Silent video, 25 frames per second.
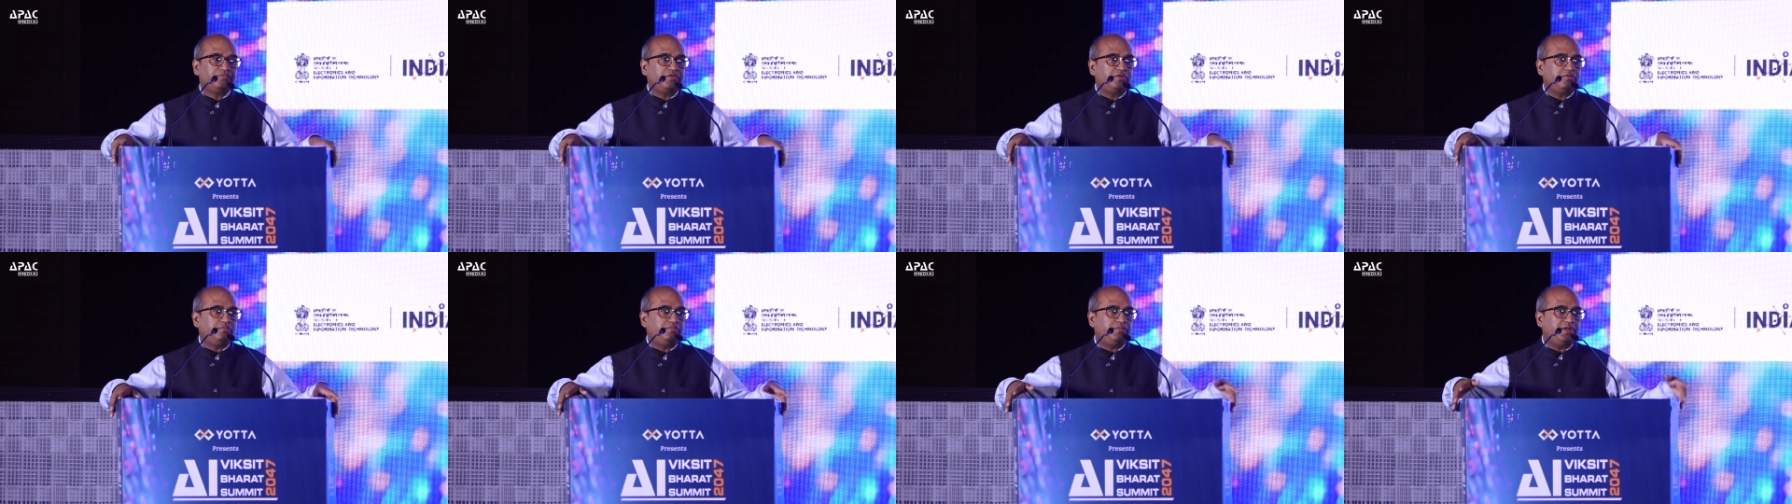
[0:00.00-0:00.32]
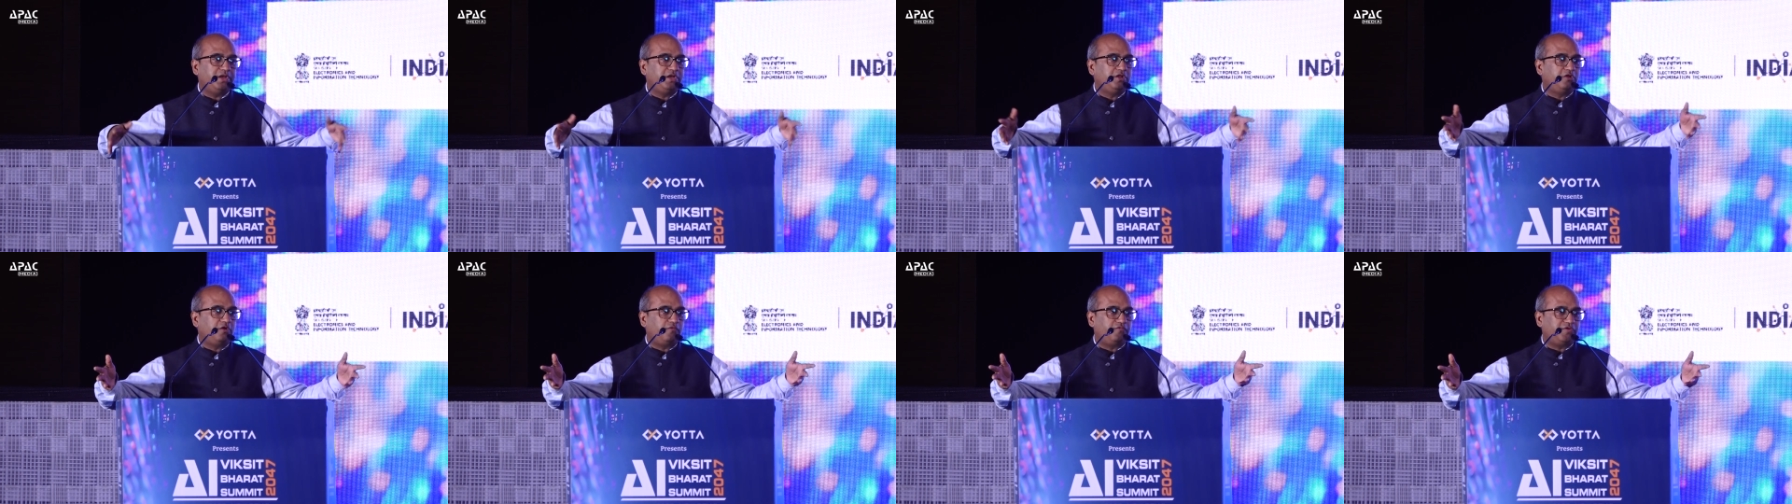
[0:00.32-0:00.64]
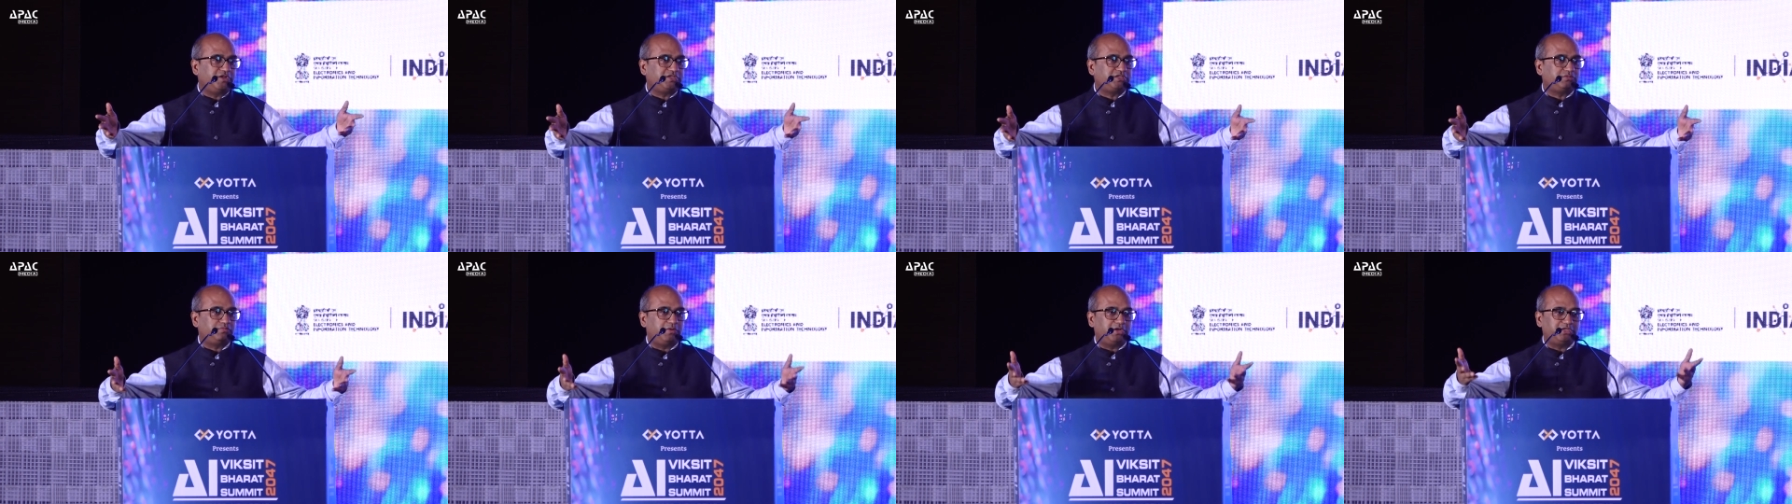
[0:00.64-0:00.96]
Many of
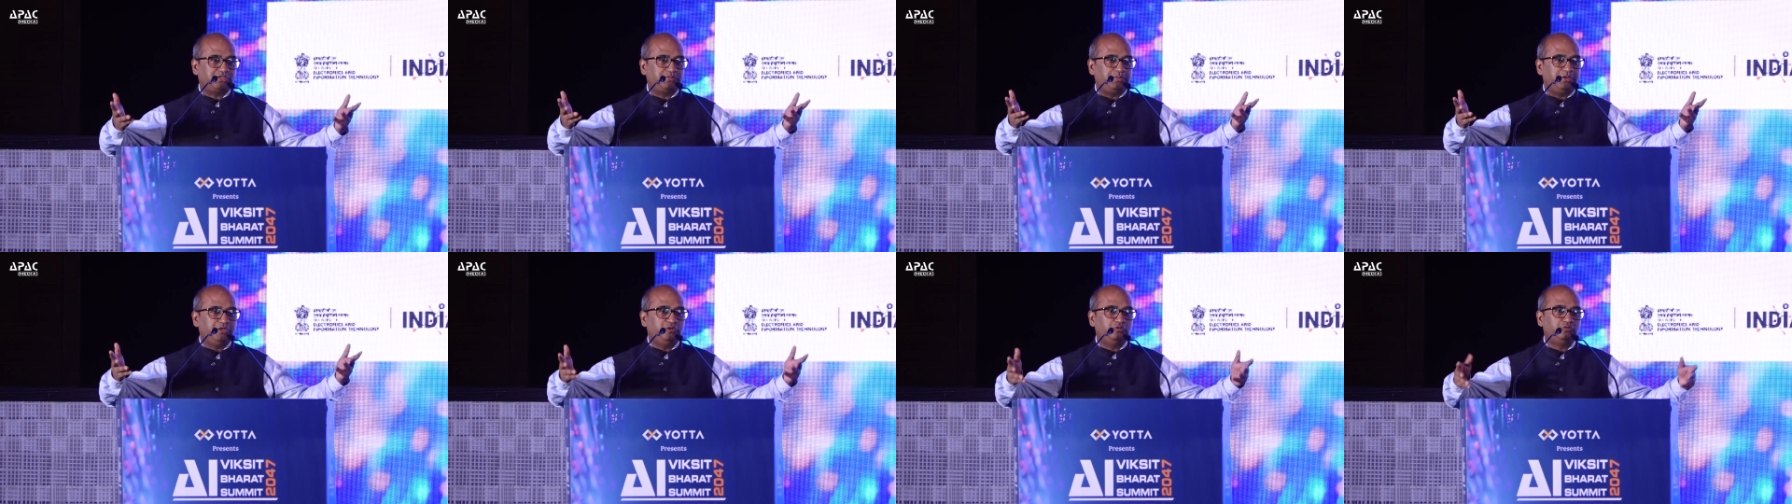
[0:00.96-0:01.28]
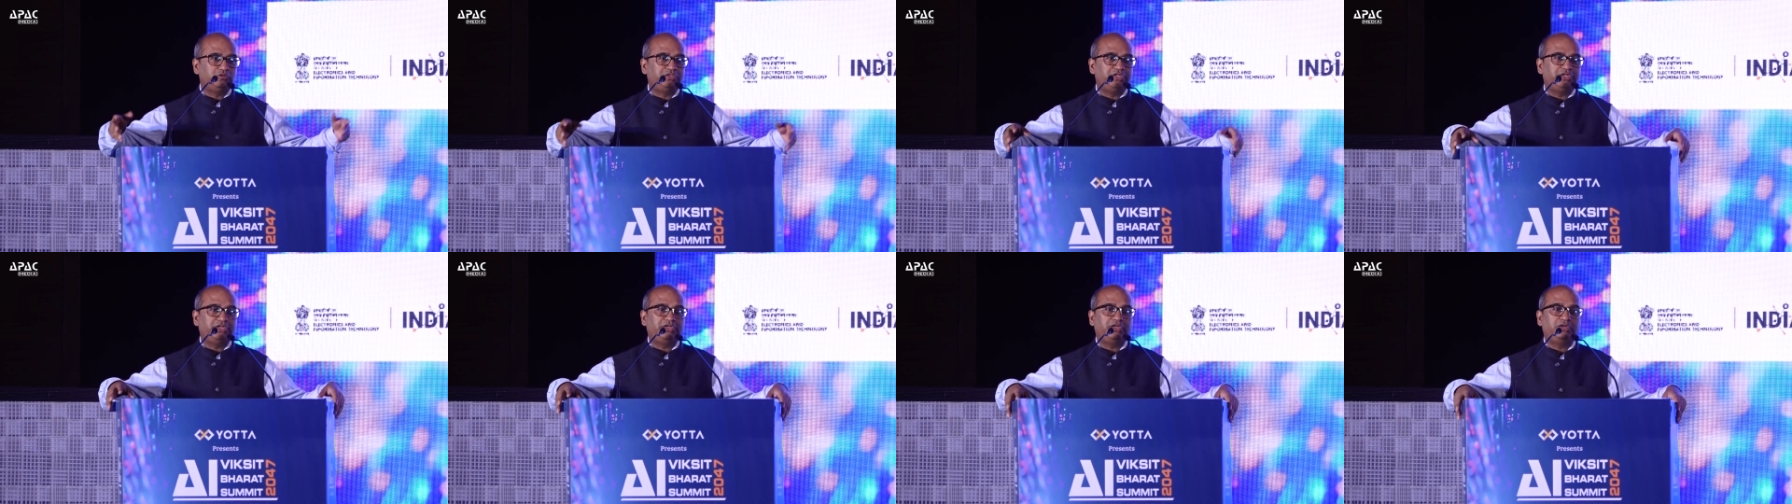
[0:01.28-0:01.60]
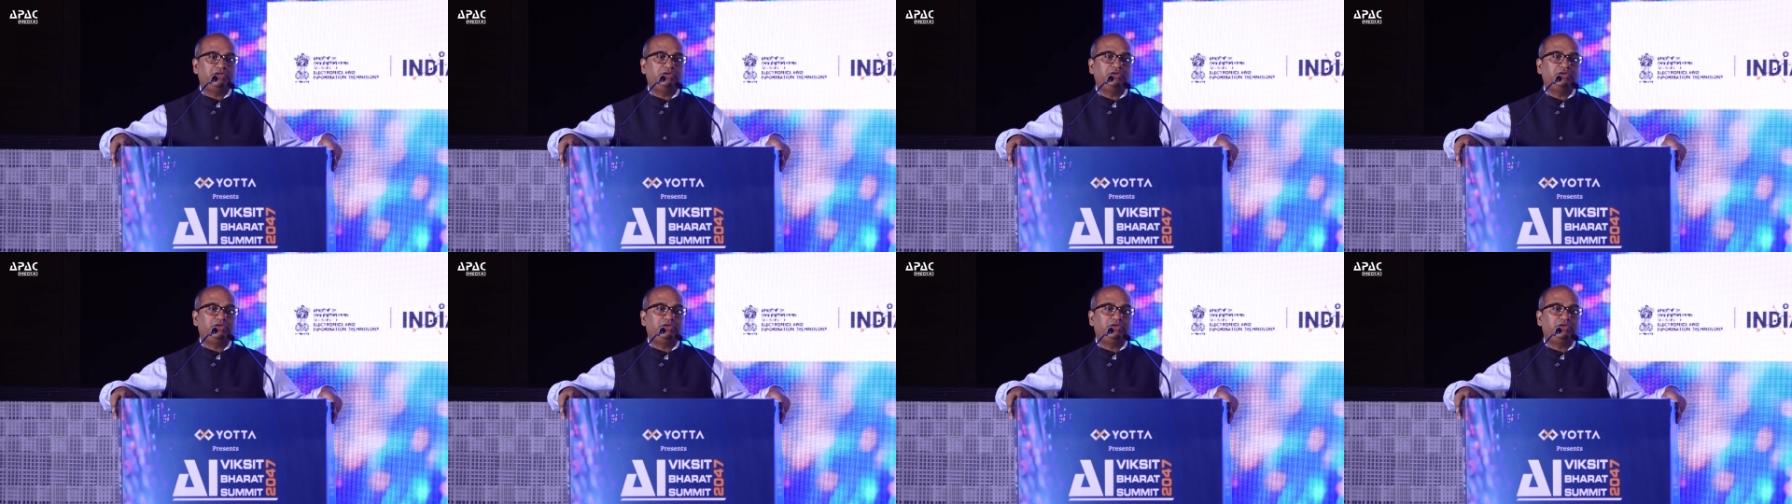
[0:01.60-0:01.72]
us must be using